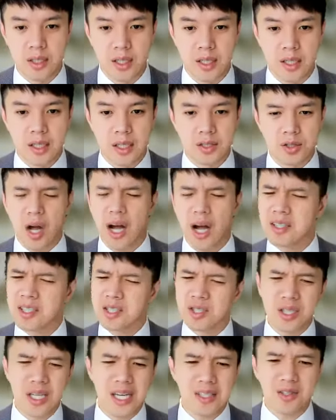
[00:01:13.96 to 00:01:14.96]
So how did
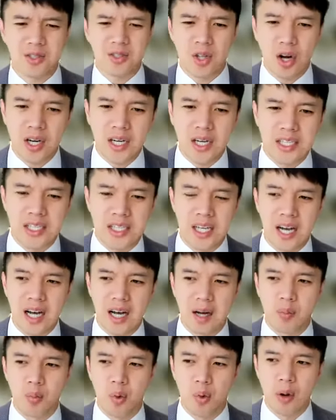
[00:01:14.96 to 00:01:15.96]
you get started?
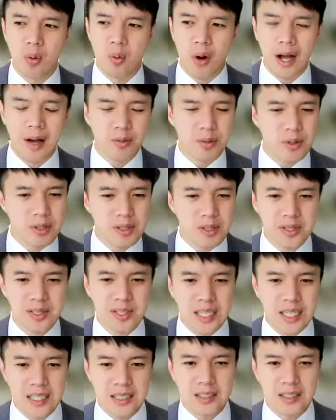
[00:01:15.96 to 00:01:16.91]
Why real estate?